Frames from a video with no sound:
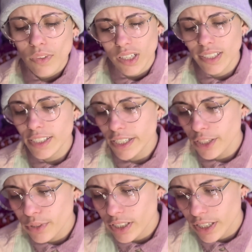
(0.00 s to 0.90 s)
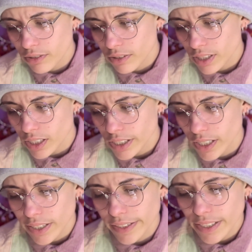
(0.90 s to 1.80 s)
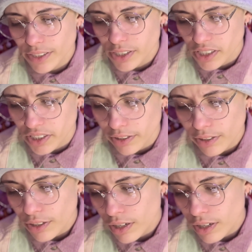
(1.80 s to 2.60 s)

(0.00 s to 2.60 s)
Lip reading: Continuing down the list here,